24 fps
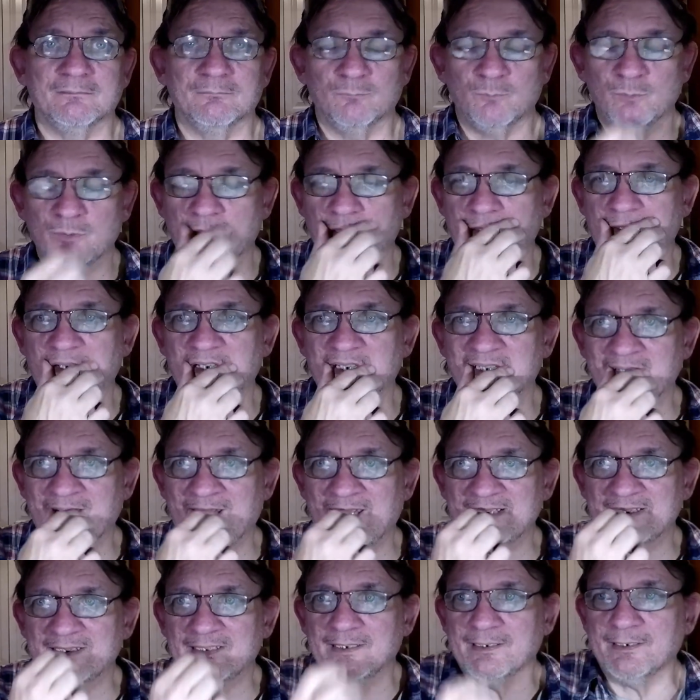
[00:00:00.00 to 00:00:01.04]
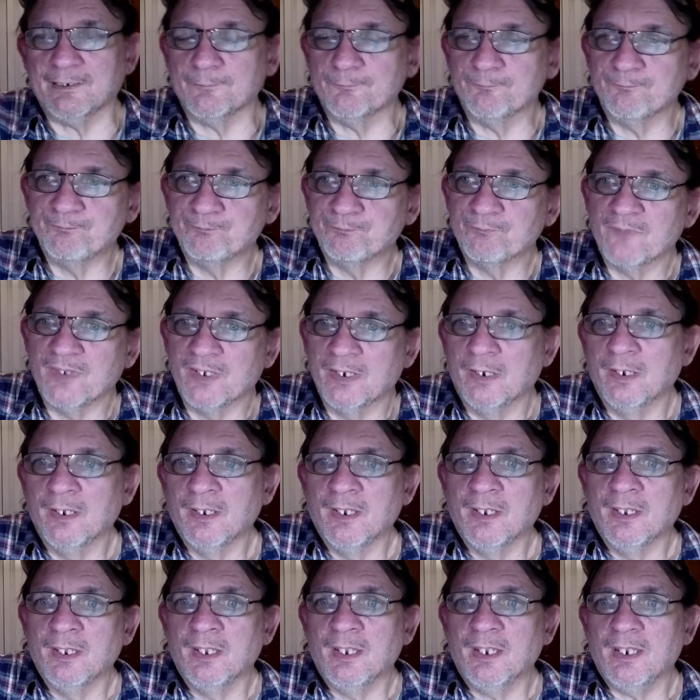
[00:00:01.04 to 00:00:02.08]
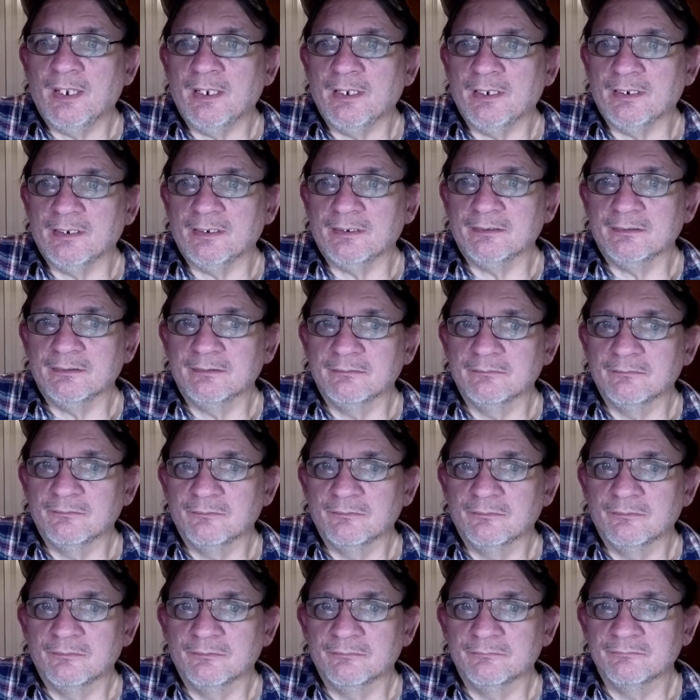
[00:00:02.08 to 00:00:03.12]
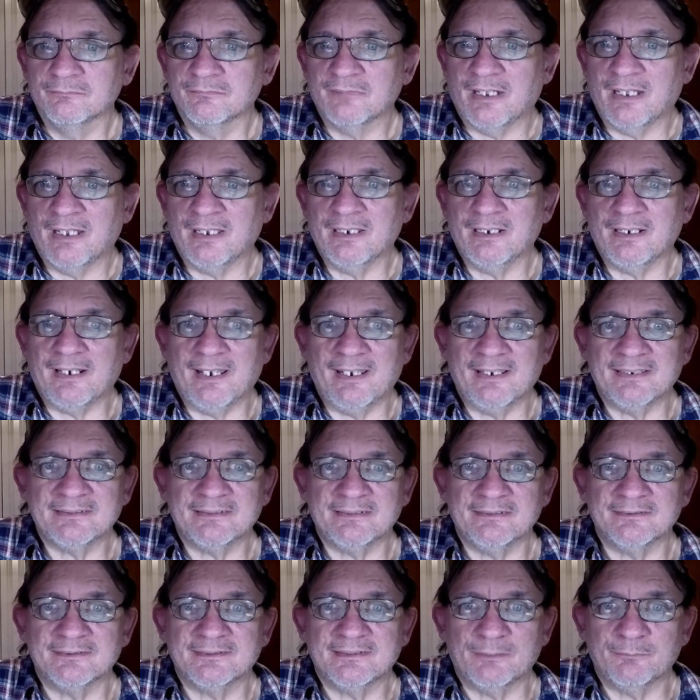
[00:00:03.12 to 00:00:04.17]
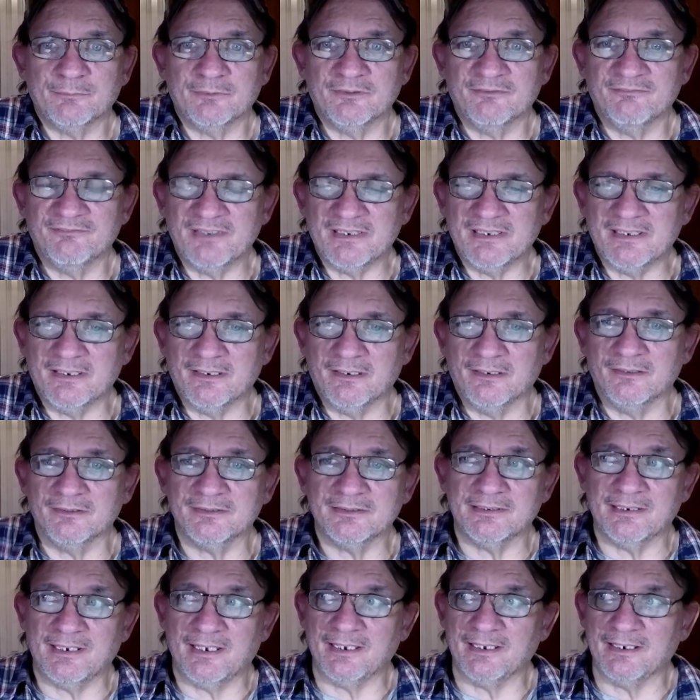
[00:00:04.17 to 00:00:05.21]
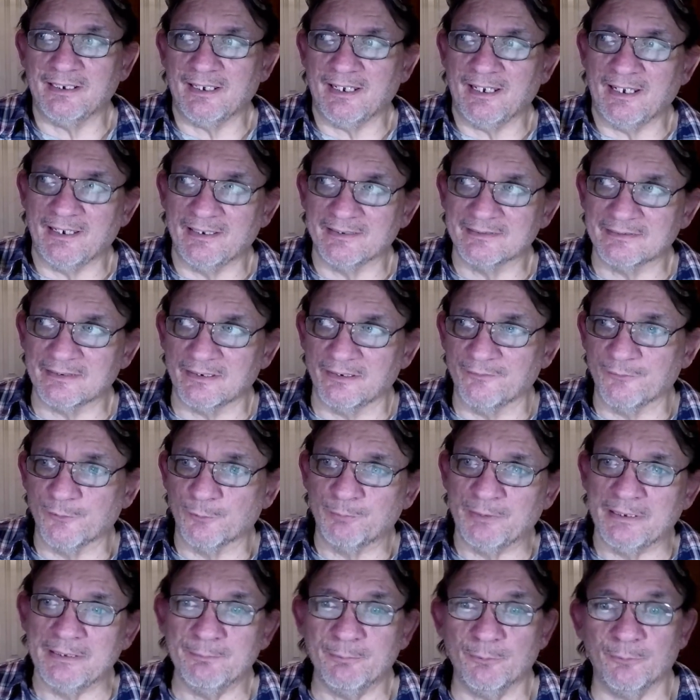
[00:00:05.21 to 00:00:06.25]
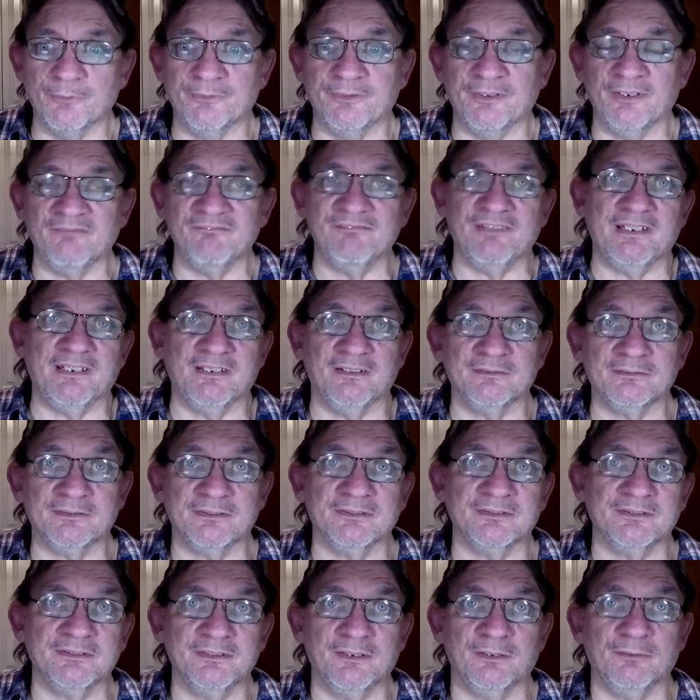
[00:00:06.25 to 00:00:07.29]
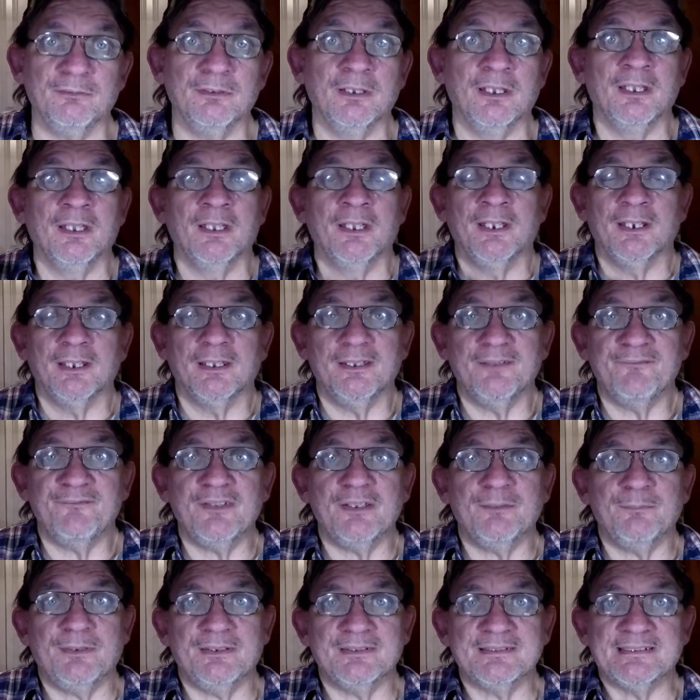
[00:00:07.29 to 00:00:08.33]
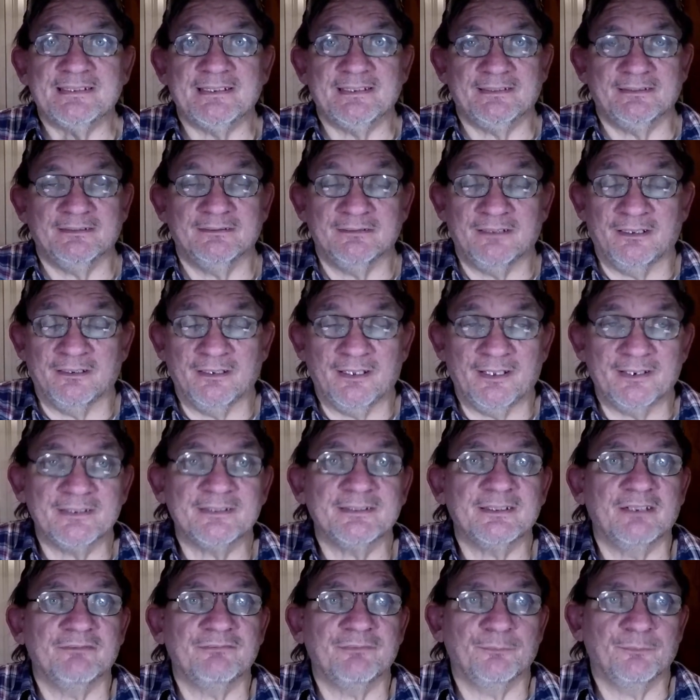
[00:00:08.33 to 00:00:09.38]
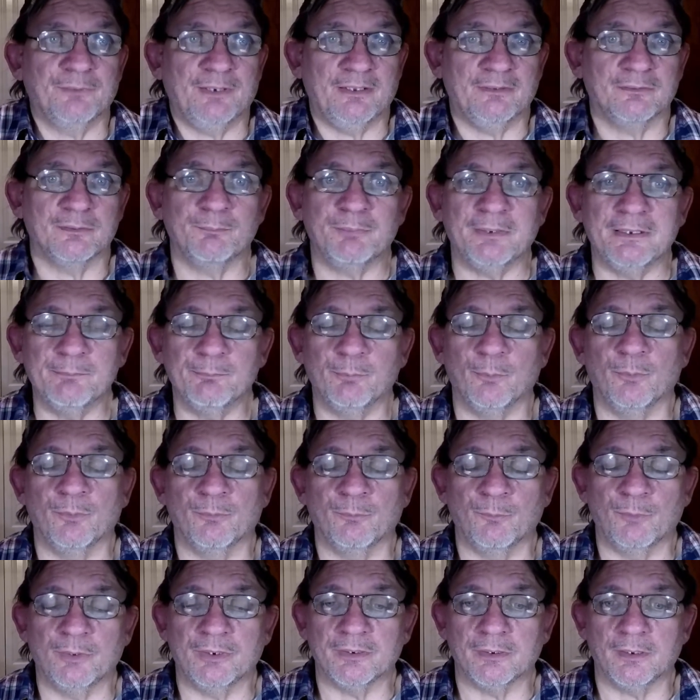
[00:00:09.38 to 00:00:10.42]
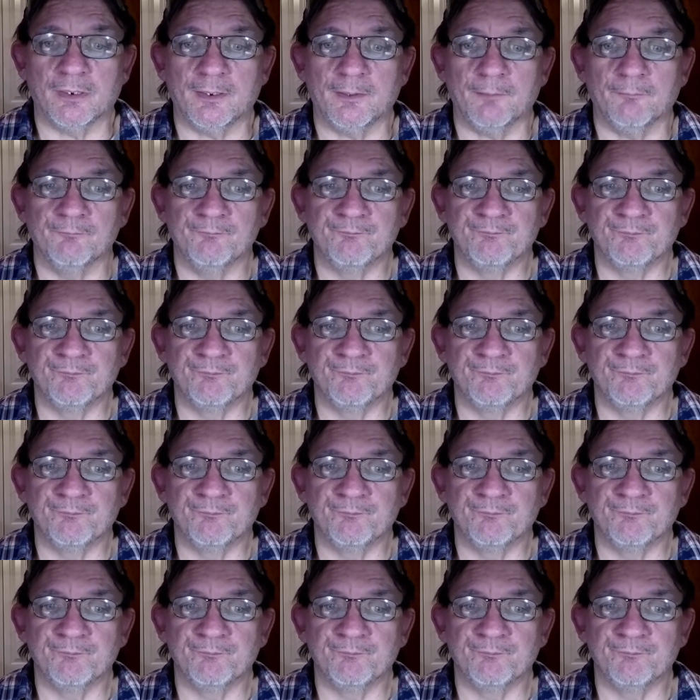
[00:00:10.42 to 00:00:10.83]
You know, there's testing it. And I had asked in some of their videos, and I had asked other people in their videos, because you know, Lithium has sent a lot of stuff around to people and whatnot,